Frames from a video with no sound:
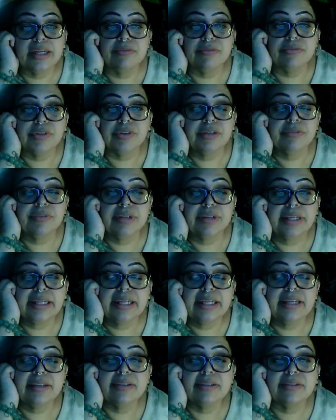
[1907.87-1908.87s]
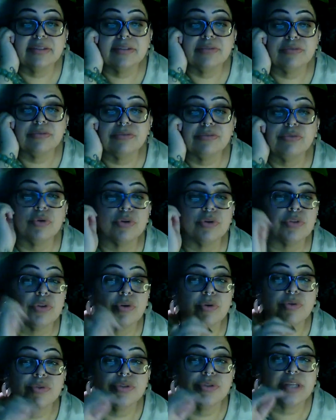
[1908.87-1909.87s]
free readings for
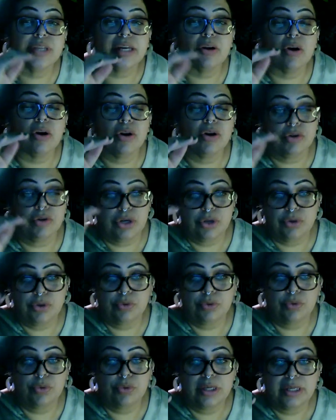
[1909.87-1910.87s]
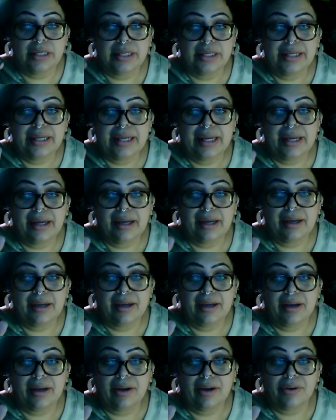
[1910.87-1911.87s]
those that are new.
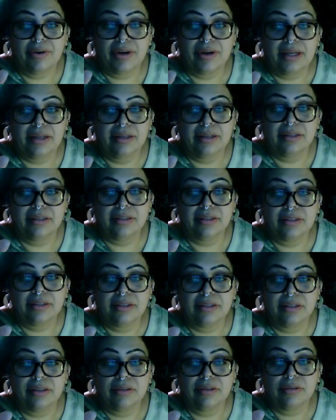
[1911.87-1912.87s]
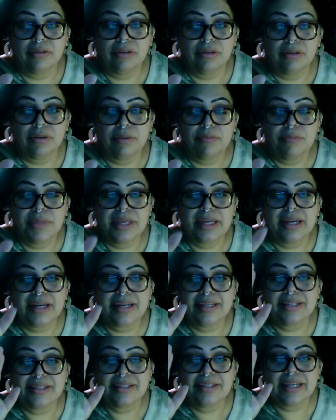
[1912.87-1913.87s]
All right.
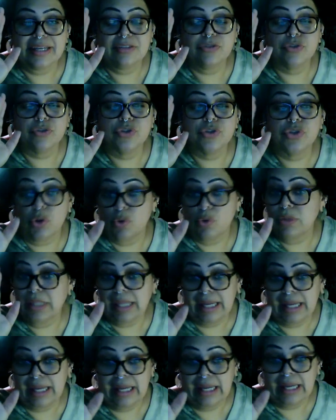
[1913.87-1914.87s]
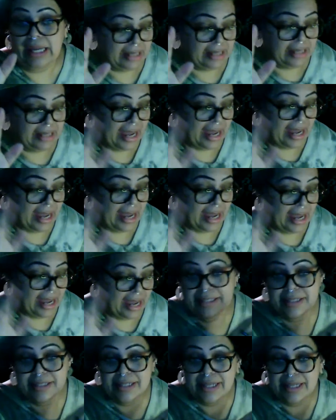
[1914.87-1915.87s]
Because it's so late and I
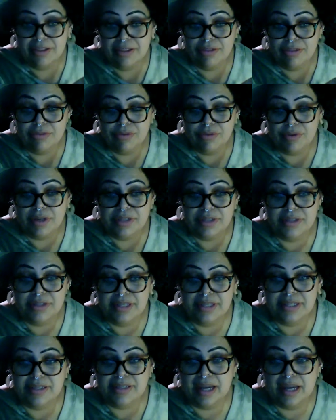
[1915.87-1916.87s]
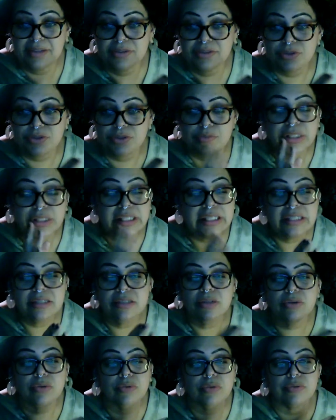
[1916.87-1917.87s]
need to get through the rest of these sides. So please
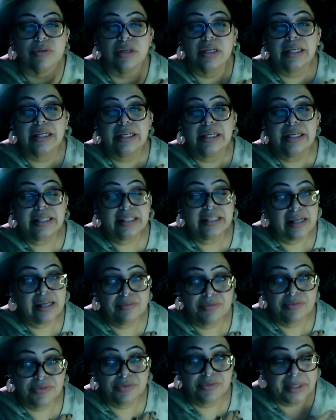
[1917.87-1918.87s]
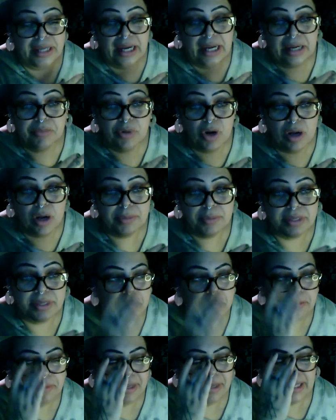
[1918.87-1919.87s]
don't come for me. I promise
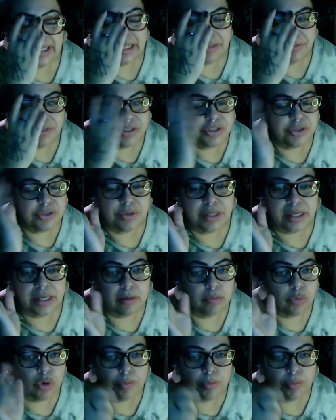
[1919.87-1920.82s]
maybe I can even do like a more